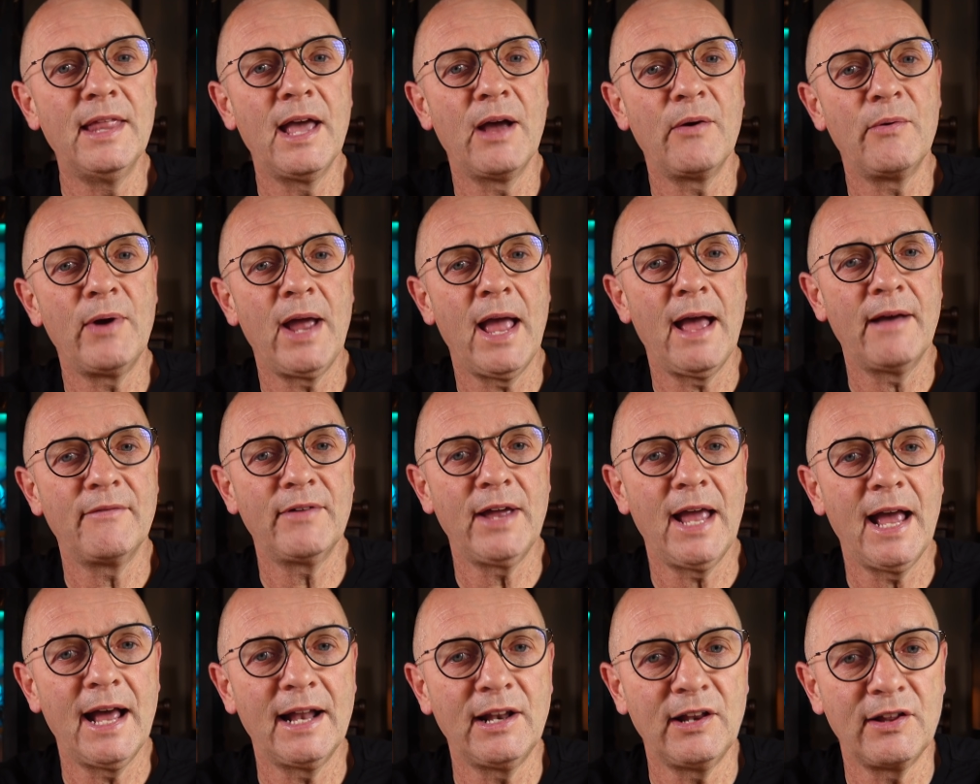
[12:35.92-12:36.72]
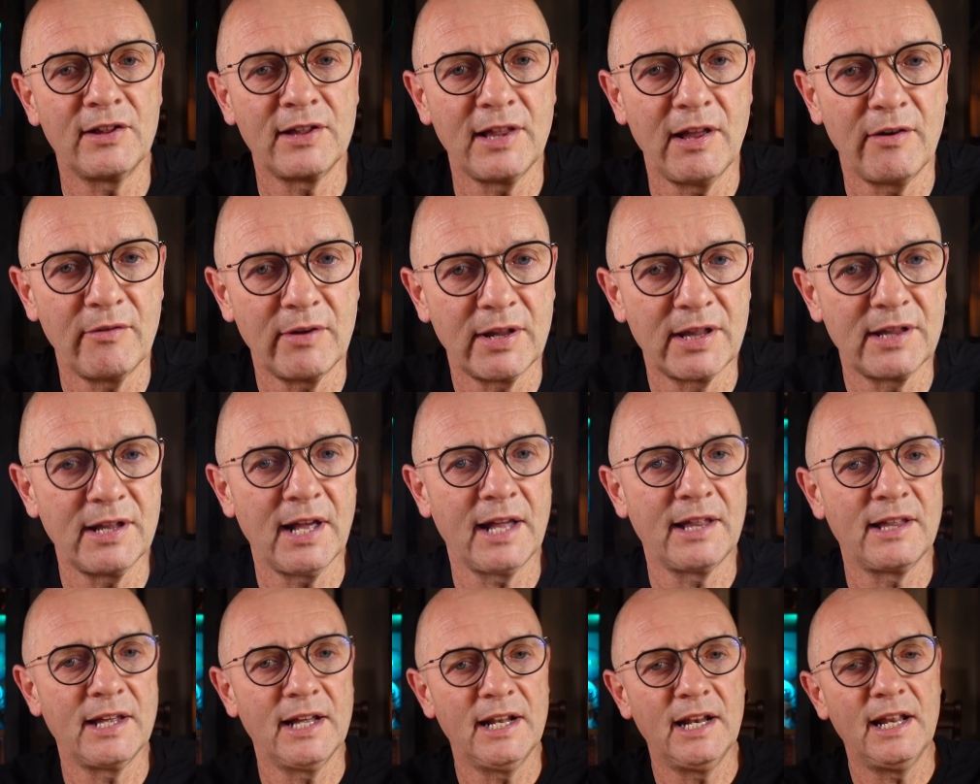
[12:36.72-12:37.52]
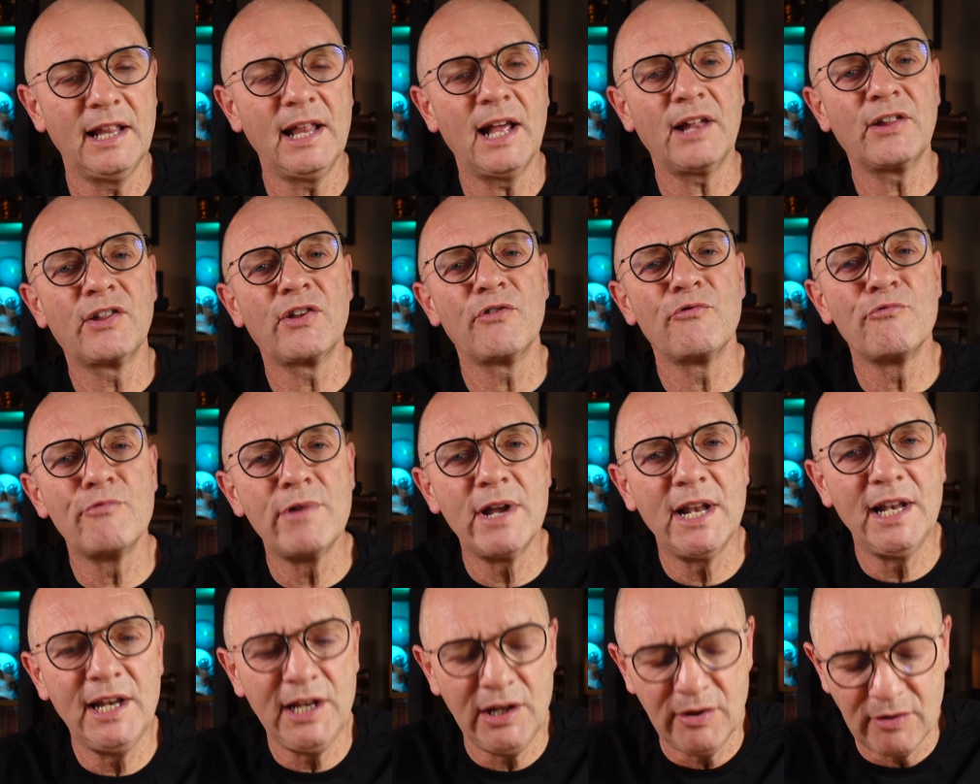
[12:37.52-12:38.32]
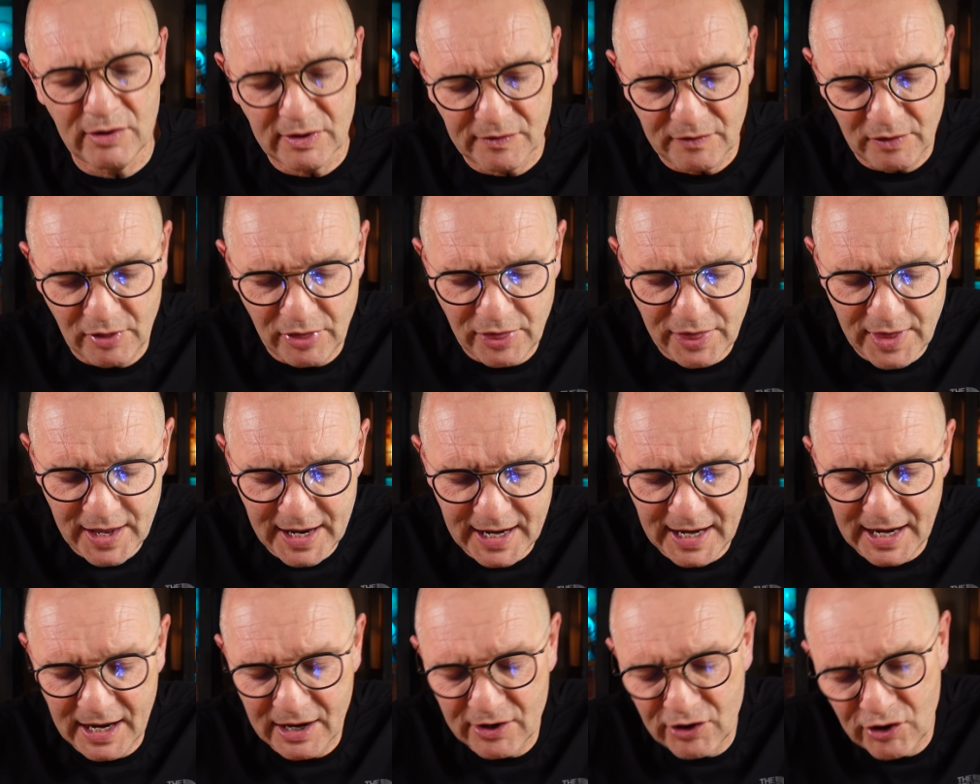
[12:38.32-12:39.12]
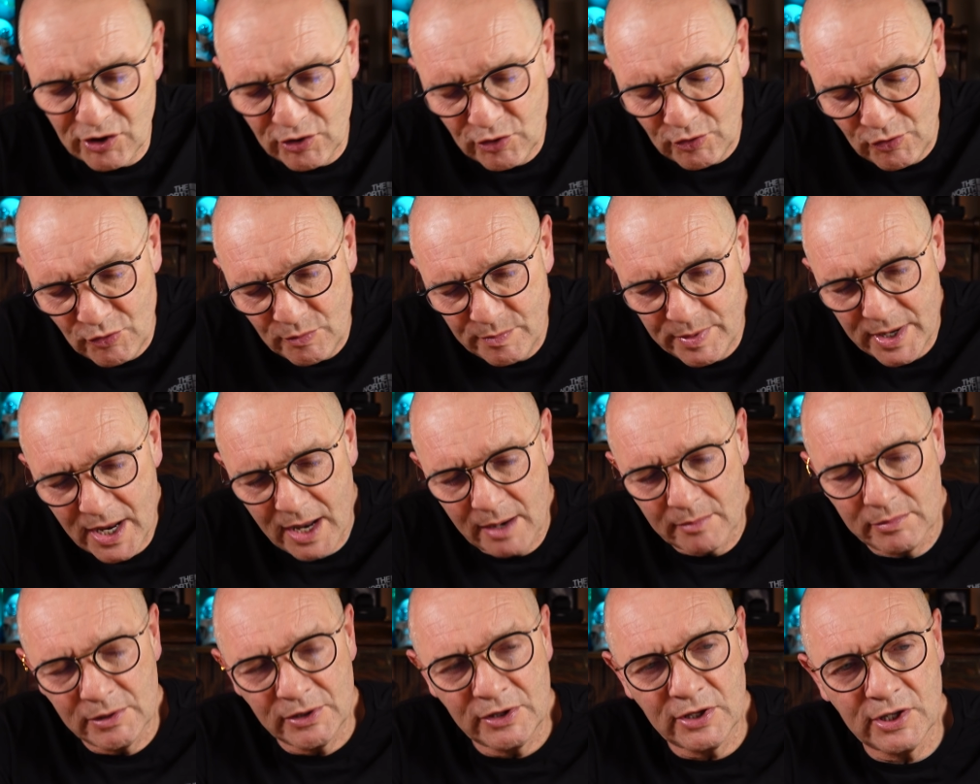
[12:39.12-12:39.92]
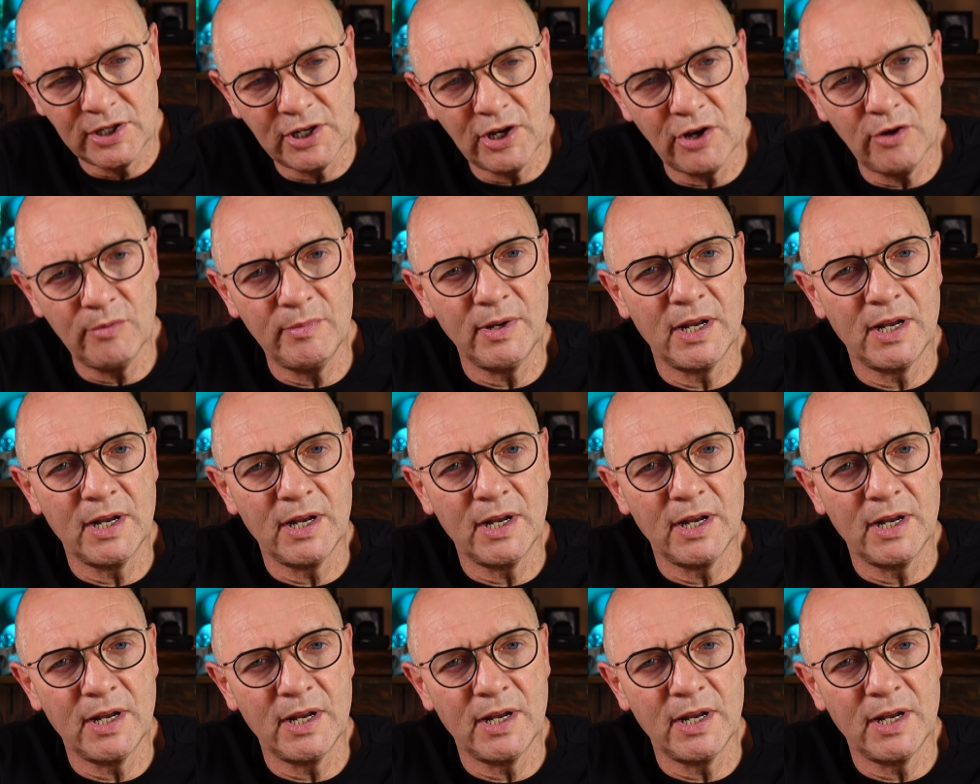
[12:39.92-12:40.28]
there we have it at its lowest setting. And that's a really useful thing to be able to do,